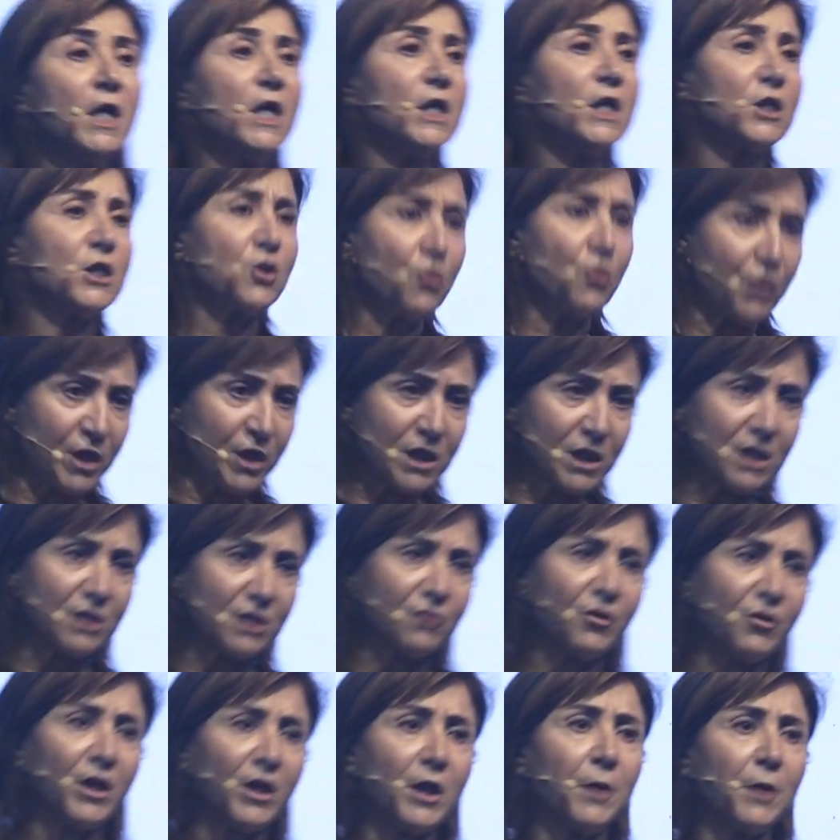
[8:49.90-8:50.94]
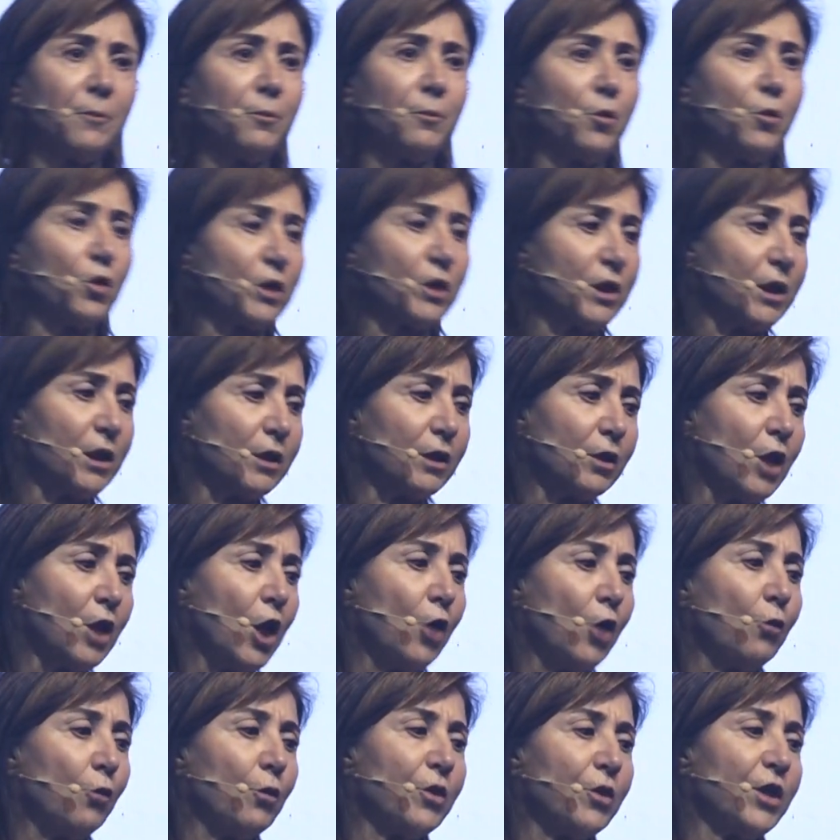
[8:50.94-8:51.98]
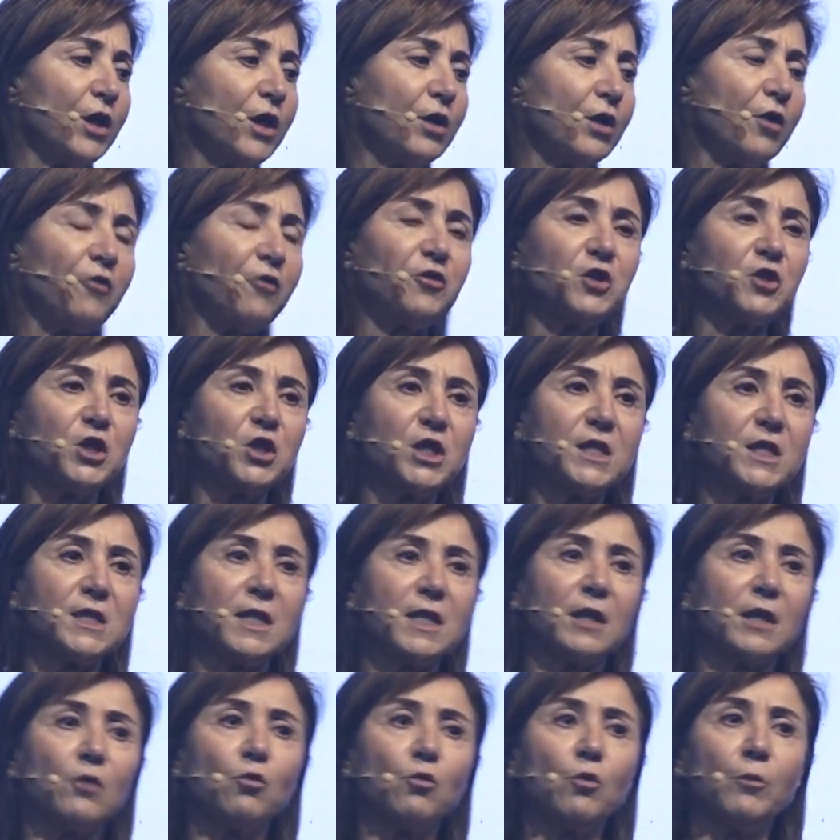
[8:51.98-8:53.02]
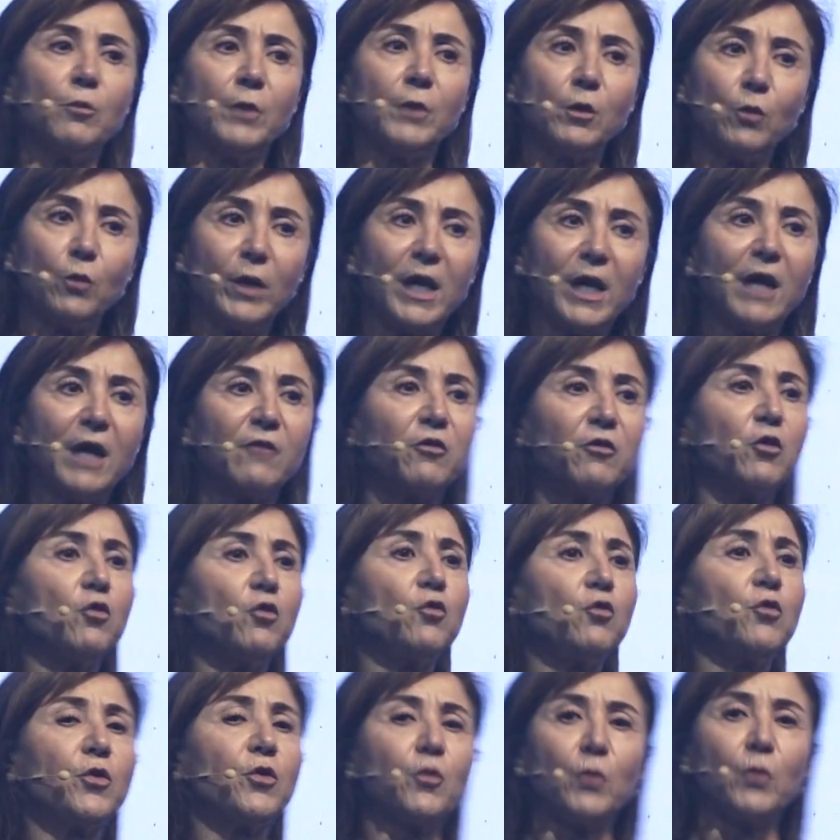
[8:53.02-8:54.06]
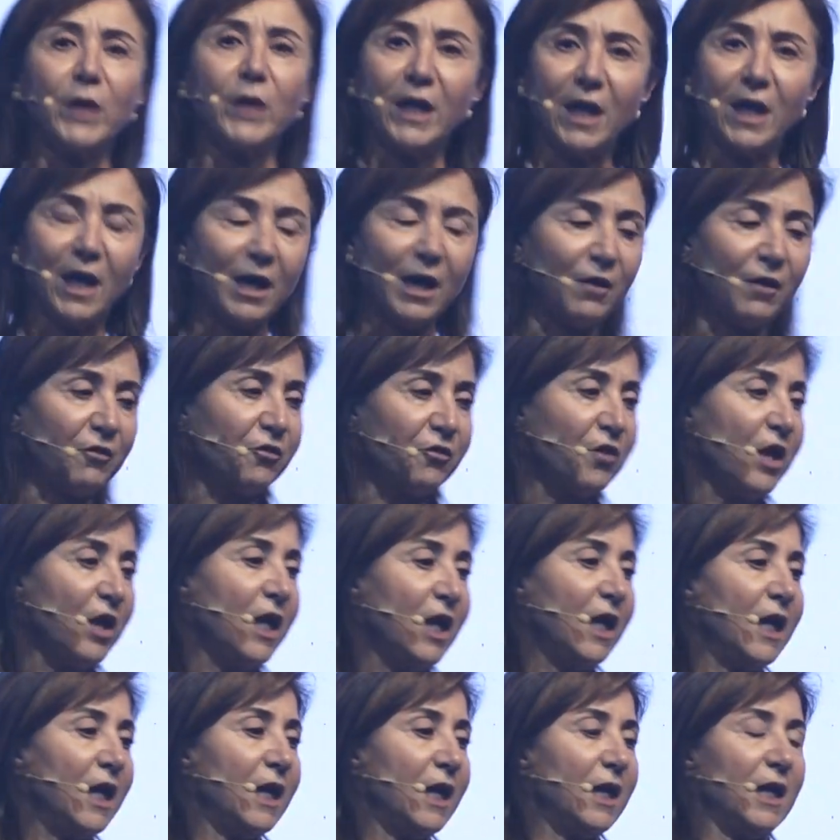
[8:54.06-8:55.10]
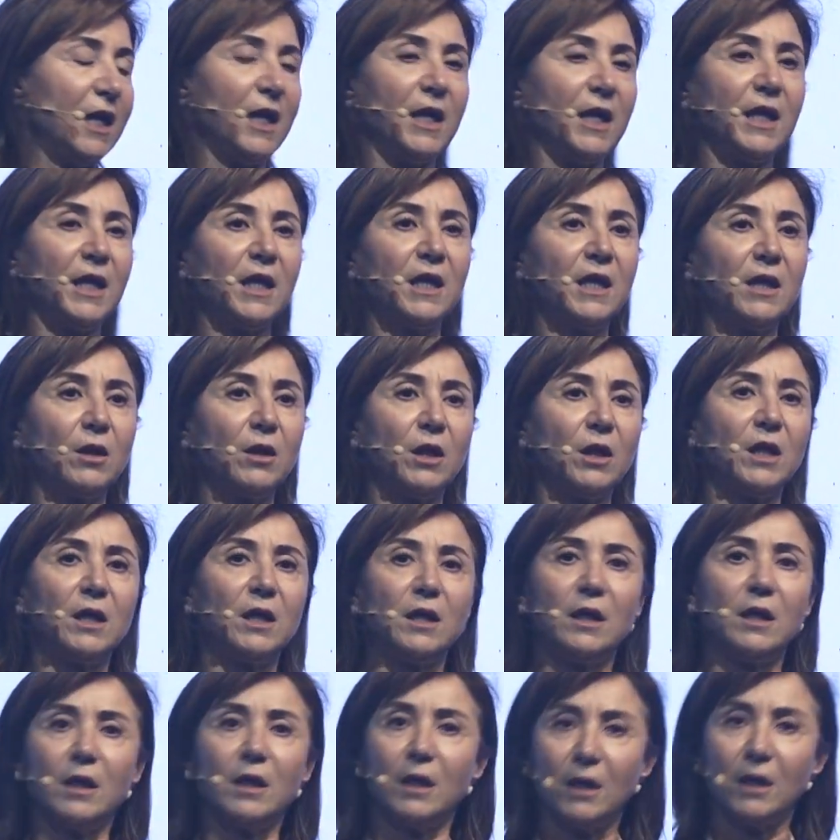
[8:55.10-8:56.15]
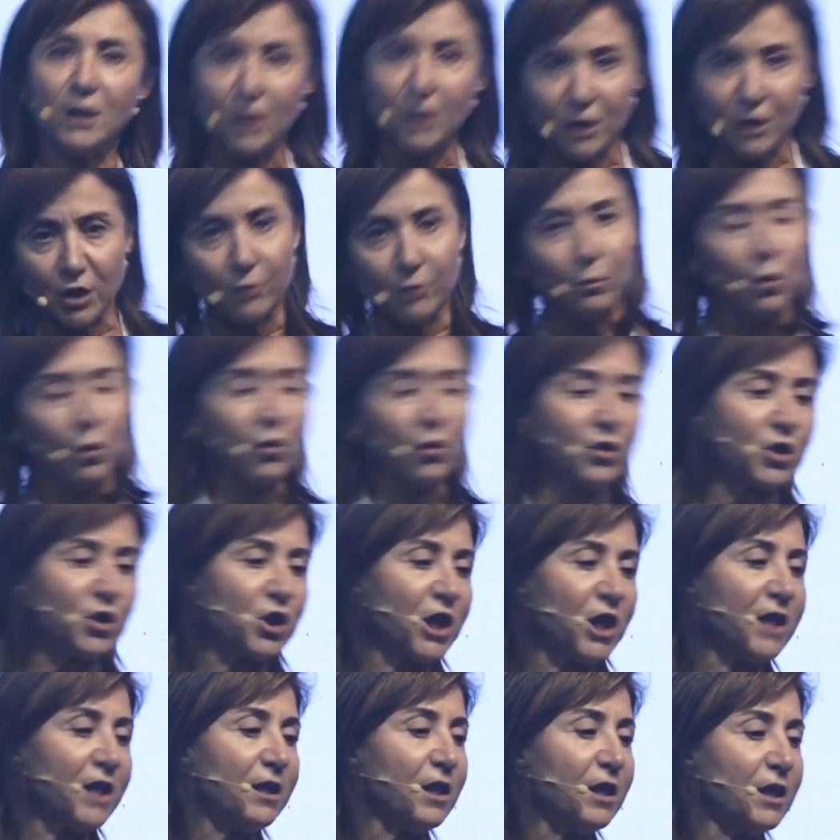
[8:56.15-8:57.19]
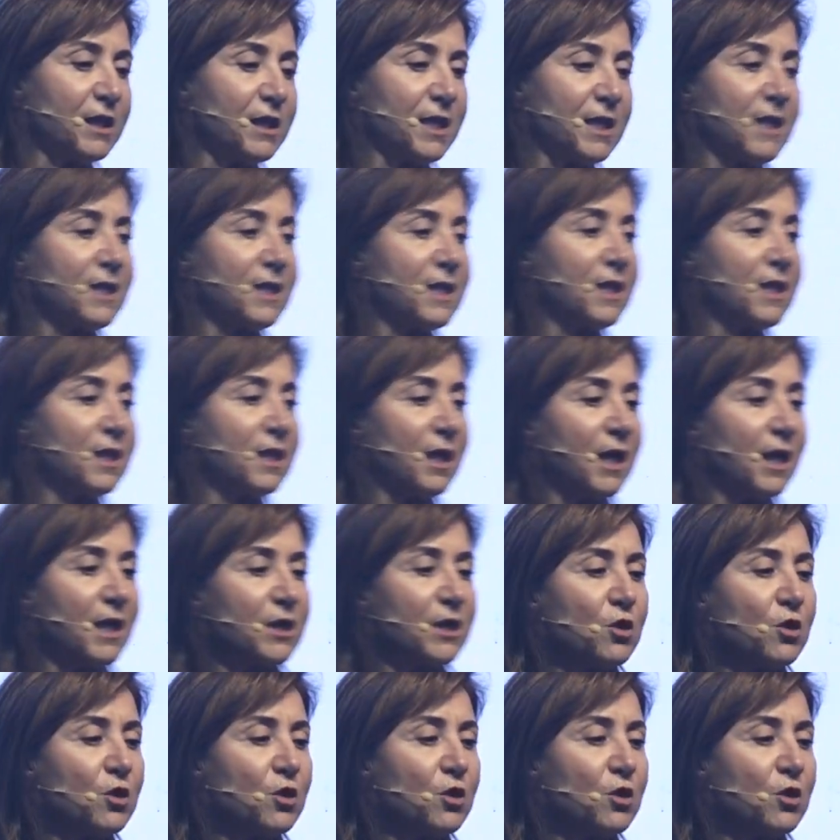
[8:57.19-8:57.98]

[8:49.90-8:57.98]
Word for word: So this is very important. Within refugees and women, we have youth, we have uh, uh both genders, etc.